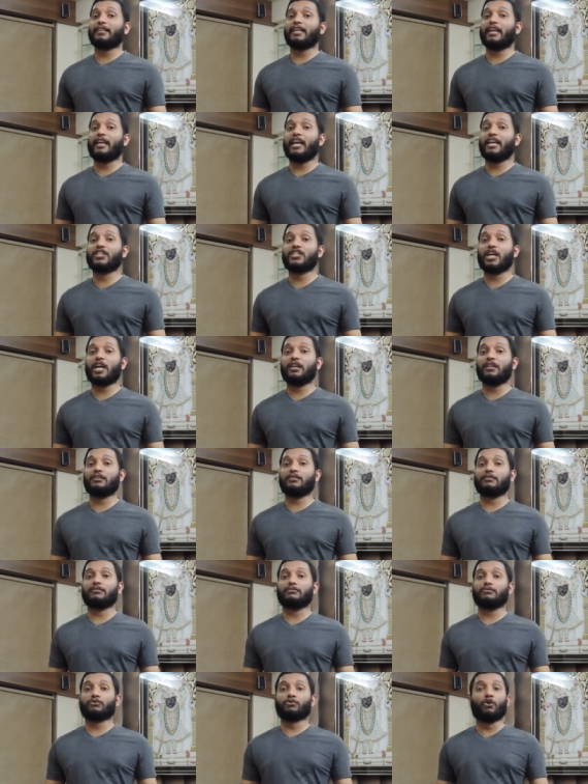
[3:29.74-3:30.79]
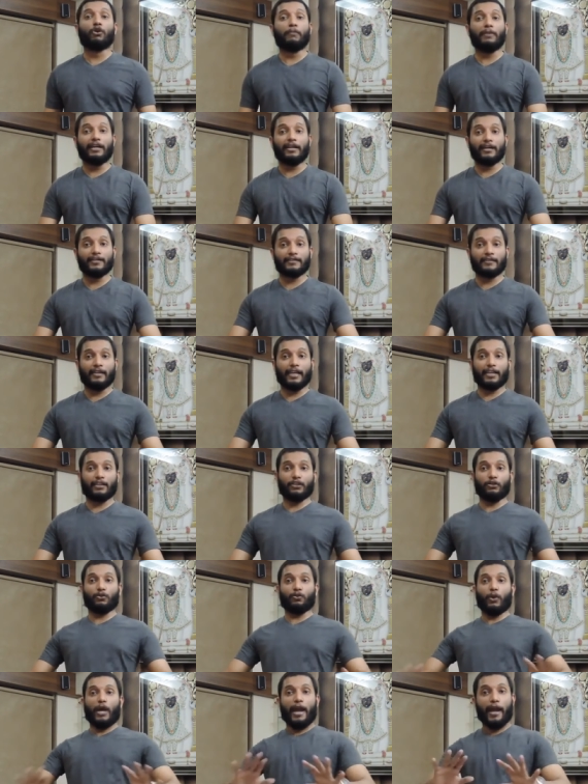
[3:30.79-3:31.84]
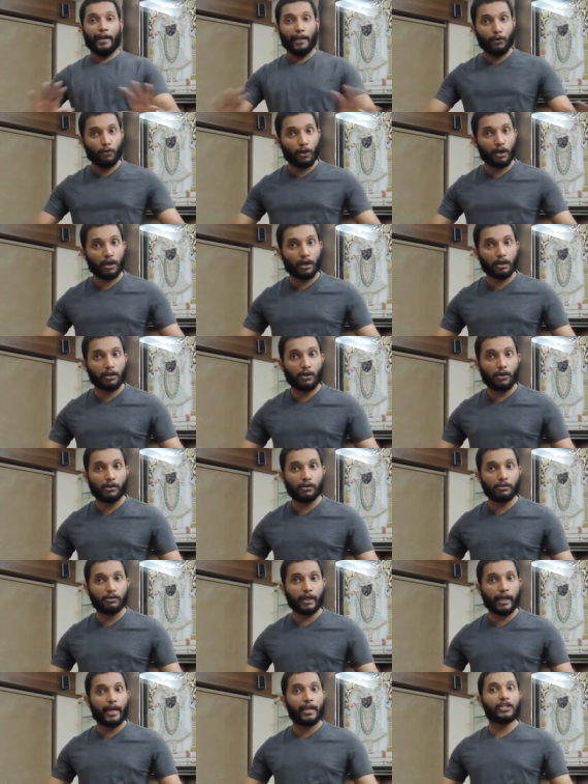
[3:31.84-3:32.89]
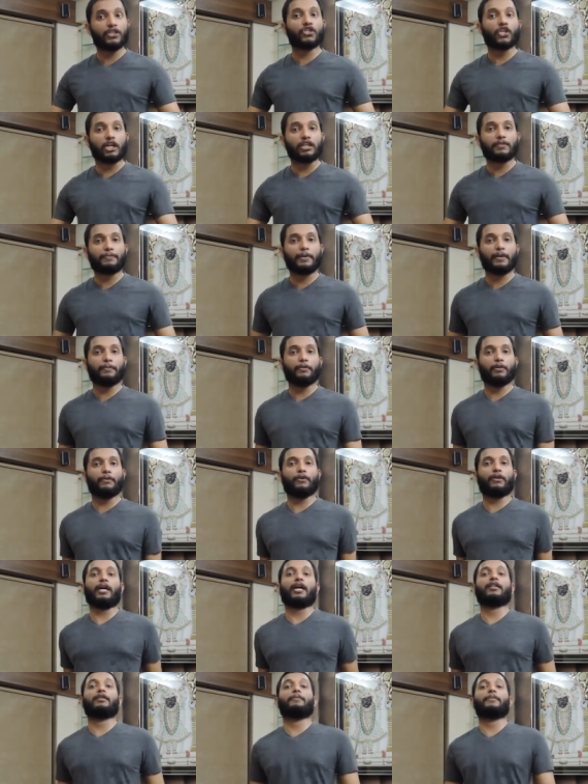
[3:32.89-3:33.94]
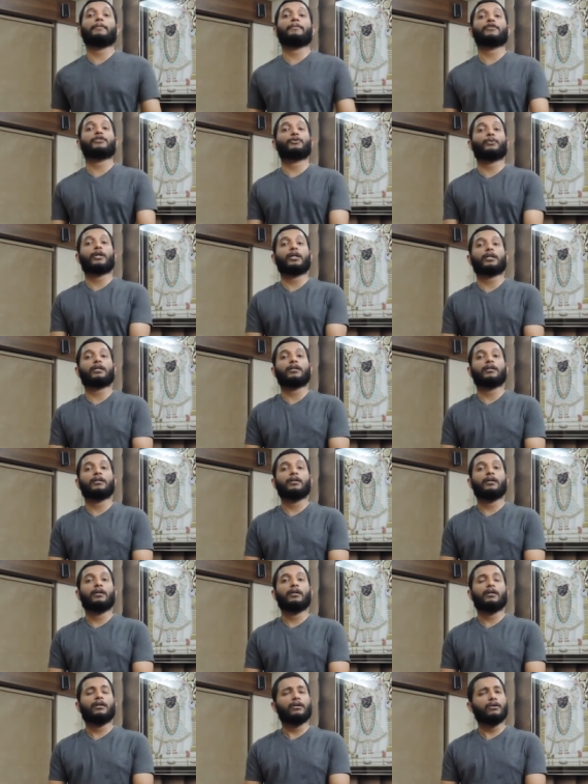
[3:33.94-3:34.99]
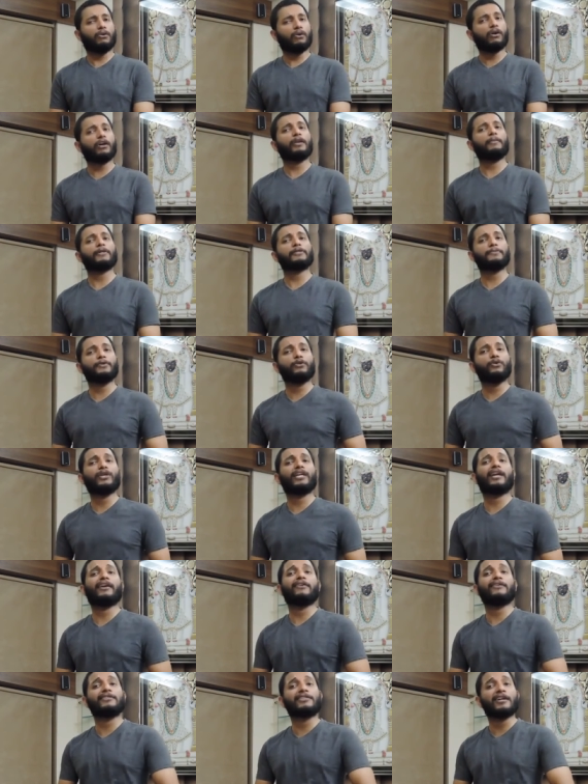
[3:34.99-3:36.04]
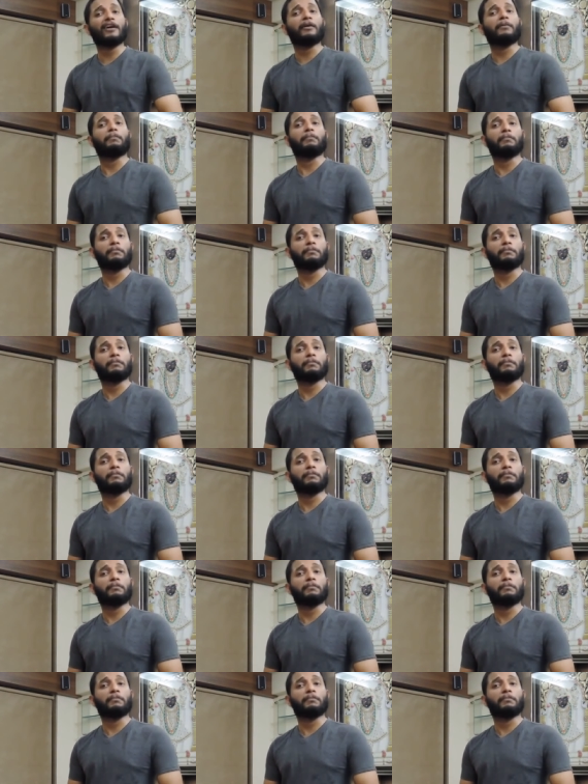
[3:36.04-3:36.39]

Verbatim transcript: that HR normally doesn't like to do any work at all and judge people about other people's work, Naukri must be doing a good job.